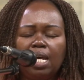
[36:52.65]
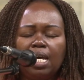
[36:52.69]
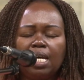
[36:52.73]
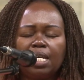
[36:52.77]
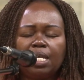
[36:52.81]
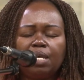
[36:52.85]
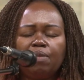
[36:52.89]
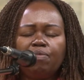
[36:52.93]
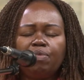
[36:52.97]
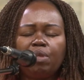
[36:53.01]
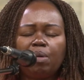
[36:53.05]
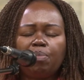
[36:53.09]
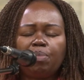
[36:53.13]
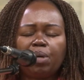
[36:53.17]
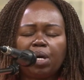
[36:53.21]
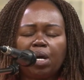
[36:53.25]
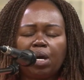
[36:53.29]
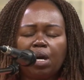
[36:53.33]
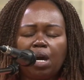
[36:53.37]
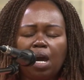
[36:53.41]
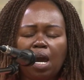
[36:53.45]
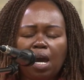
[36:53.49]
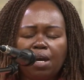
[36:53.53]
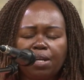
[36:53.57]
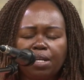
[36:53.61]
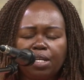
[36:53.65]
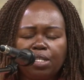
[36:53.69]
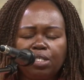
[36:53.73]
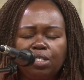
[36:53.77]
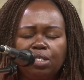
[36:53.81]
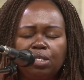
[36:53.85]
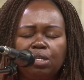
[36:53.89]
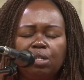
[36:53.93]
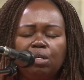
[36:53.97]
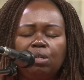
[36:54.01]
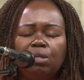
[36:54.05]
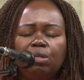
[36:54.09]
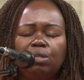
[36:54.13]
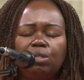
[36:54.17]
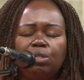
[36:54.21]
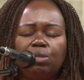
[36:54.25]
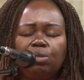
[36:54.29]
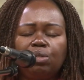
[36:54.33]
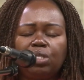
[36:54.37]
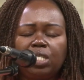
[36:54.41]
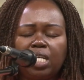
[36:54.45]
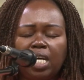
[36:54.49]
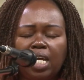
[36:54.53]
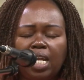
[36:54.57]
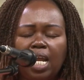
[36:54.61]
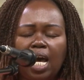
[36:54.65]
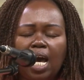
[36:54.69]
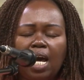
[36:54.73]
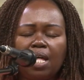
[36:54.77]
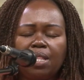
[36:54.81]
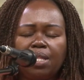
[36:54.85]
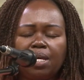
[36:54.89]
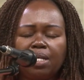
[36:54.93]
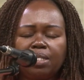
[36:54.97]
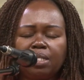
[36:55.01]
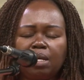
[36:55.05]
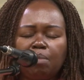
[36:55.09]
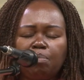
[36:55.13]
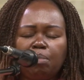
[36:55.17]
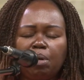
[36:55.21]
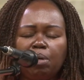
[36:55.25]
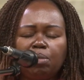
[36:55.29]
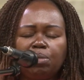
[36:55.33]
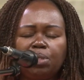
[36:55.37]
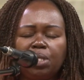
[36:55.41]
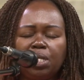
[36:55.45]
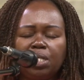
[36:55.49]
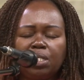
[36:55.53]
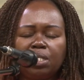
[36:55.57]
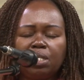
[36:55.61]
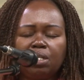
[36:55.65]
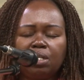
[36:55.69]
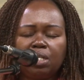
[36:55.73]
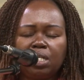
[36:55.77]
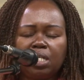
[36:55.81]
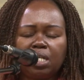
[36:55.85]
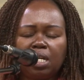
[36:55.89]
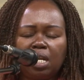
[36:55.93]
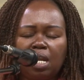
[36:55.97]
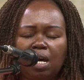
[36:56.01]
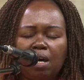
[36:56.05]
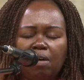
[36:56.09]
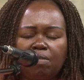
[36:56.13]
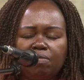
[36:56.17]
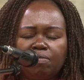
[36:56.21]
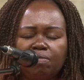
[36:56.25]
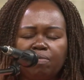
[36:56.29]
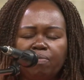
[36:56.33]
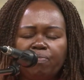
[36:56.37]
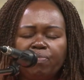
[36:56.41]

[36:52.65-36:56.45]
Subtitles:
Give them the courage to tell others about this great love.